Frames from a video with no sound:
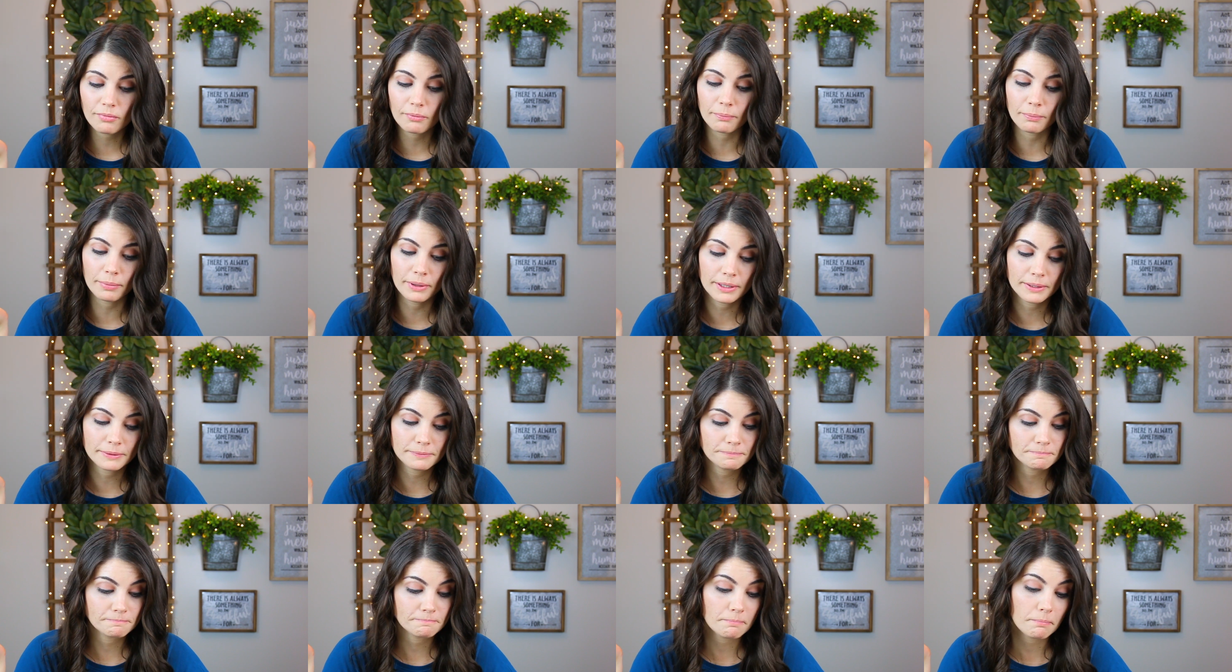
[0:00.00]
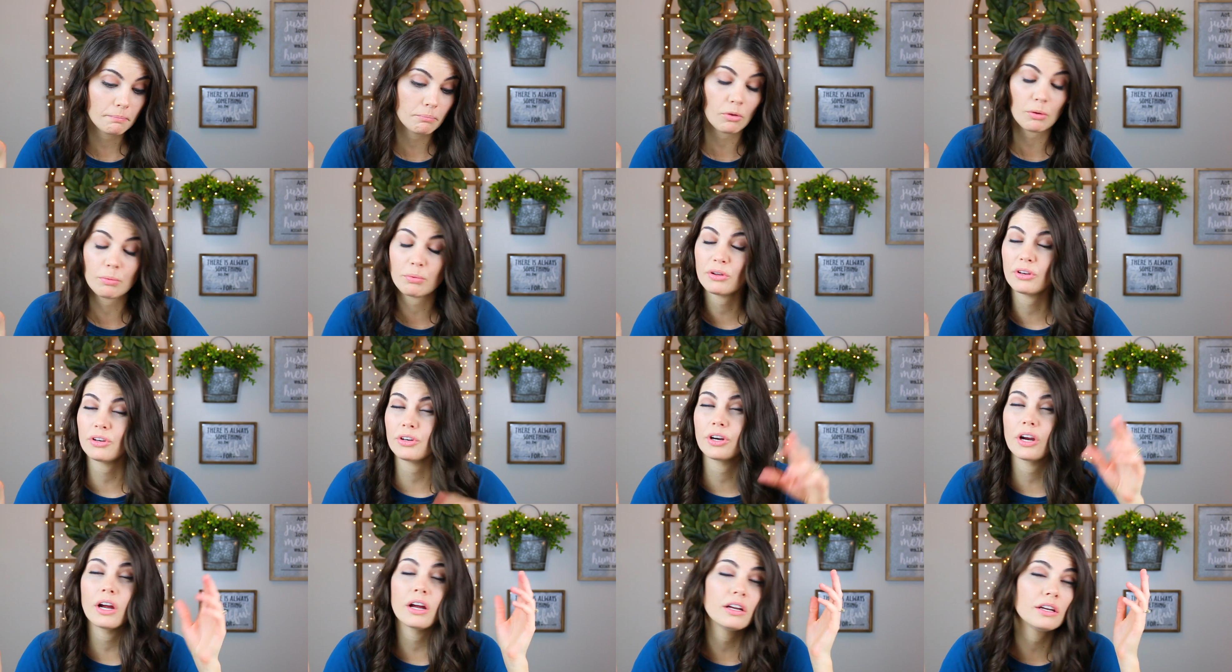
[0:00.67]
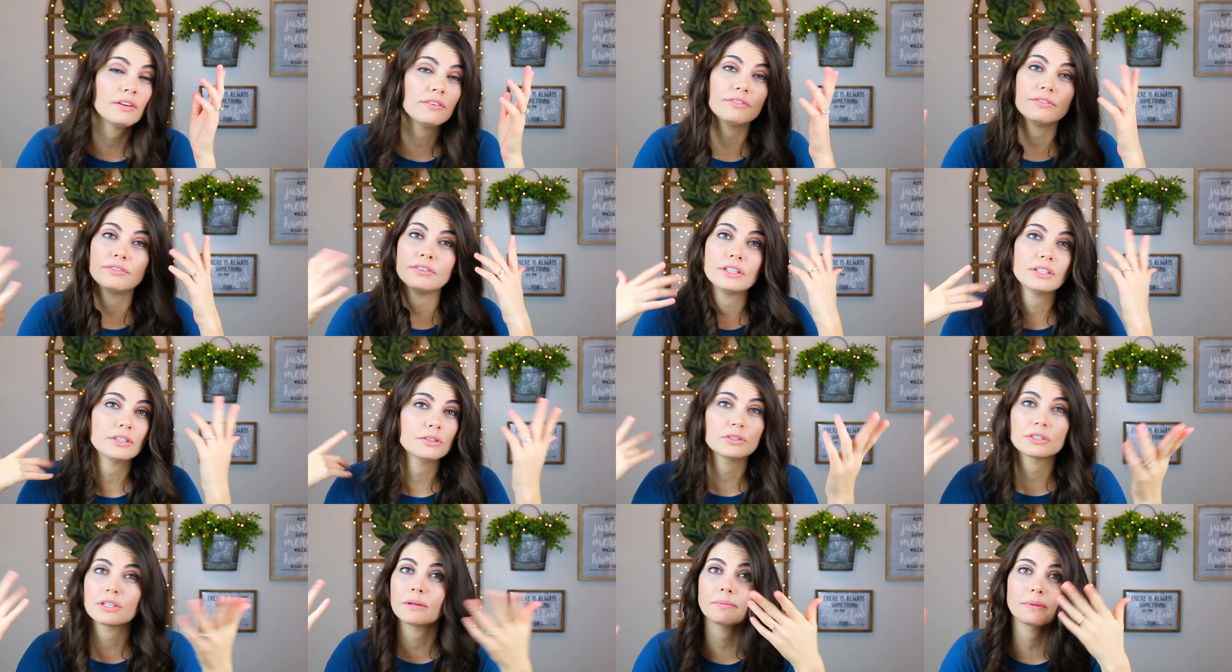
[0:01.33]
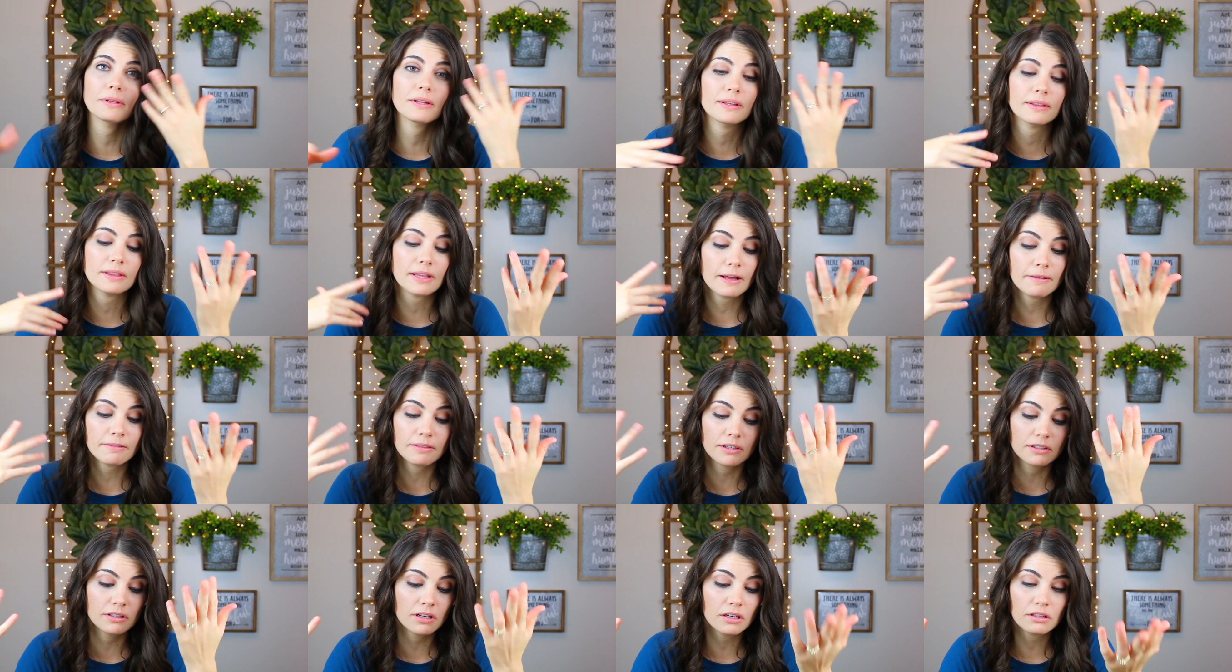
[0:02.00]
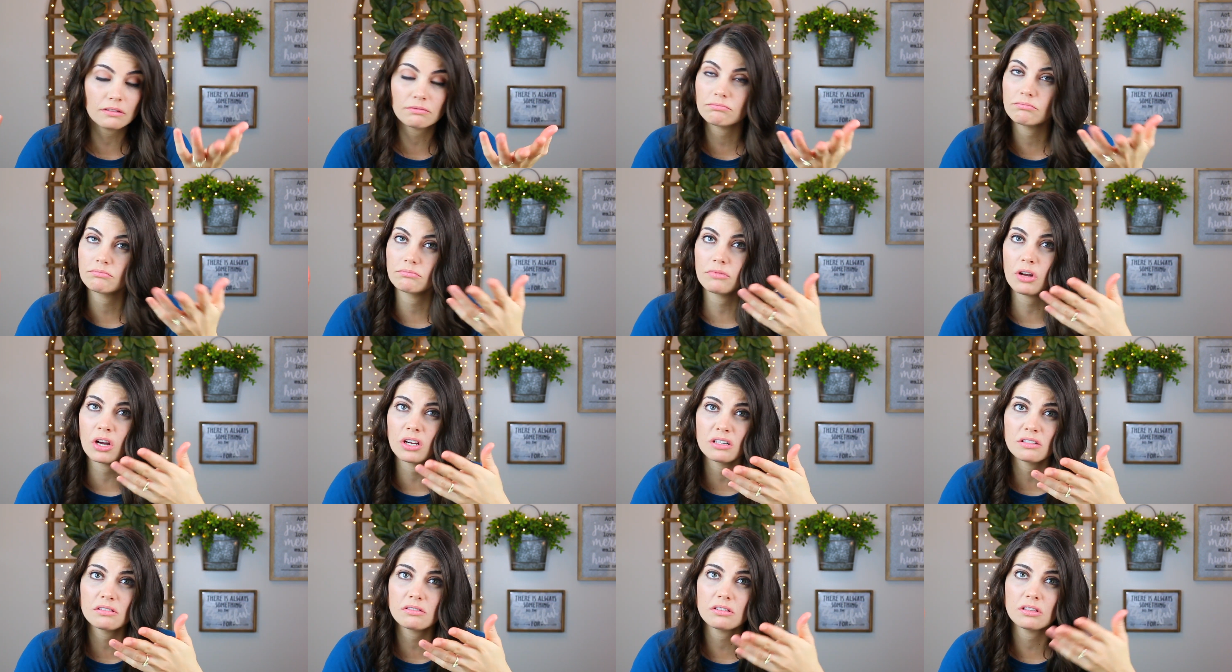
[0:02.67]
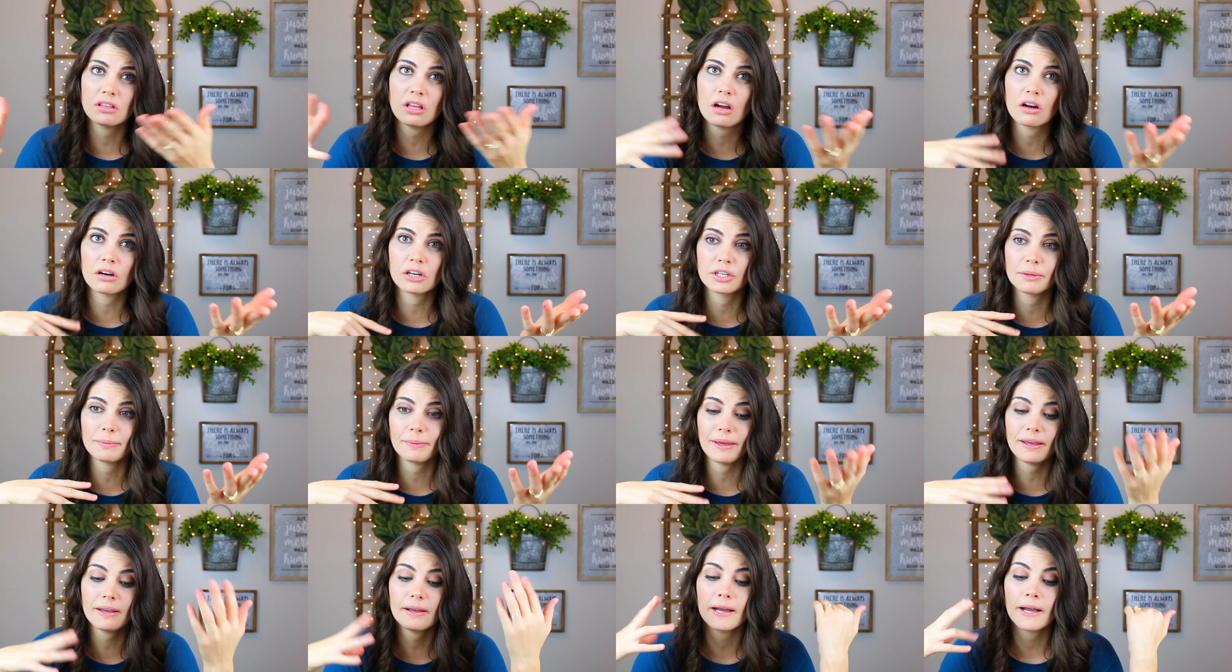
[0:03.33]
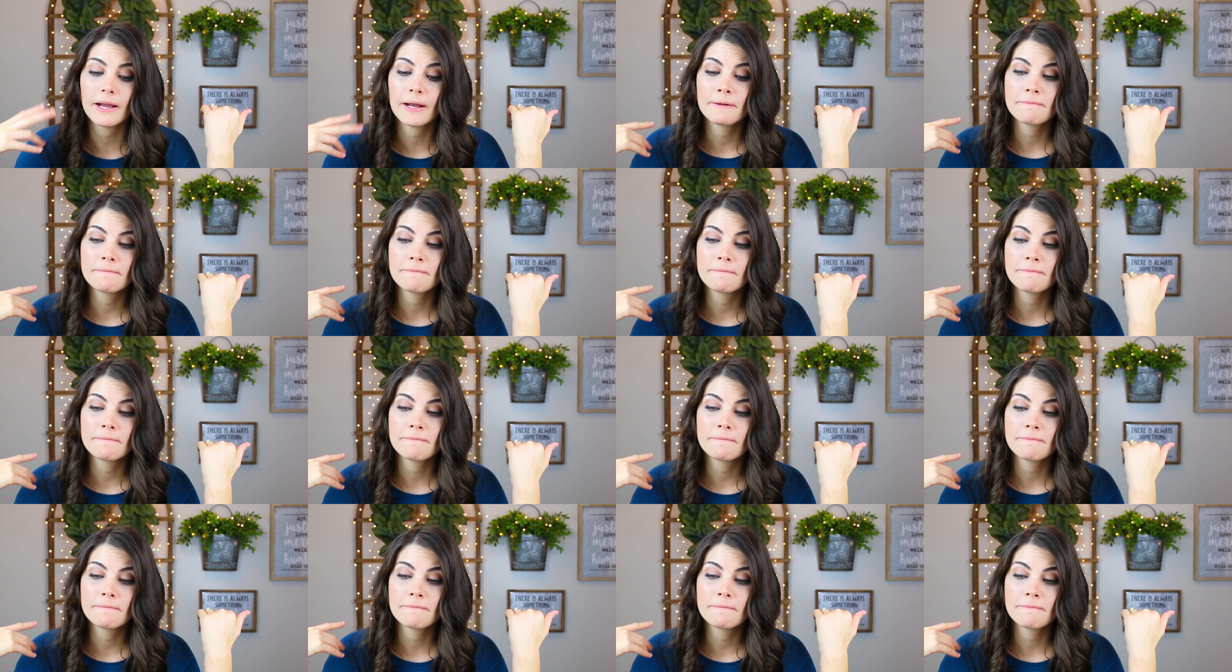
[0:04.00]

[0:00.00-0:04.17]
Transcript: but maybe in your oven or something like that. They're not honestly that hard to make.